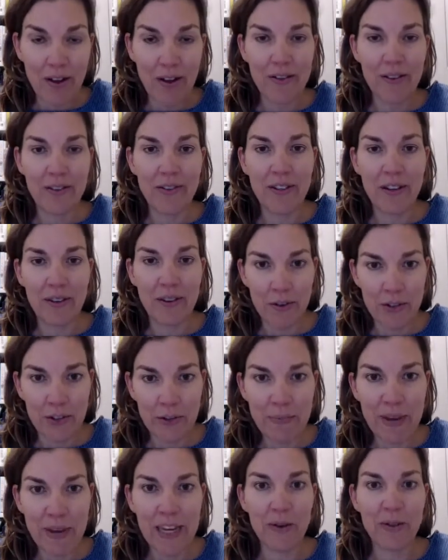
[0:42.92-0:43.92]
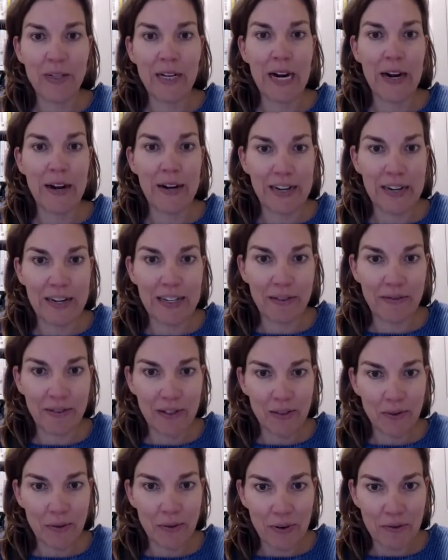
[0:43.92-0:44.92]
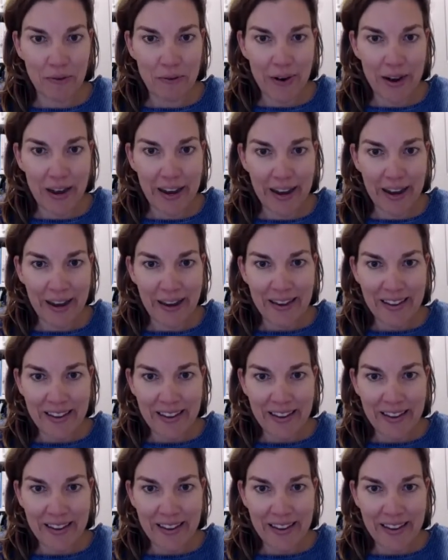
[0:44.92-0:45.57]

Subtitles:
off, or to make you tired in a different sort of way.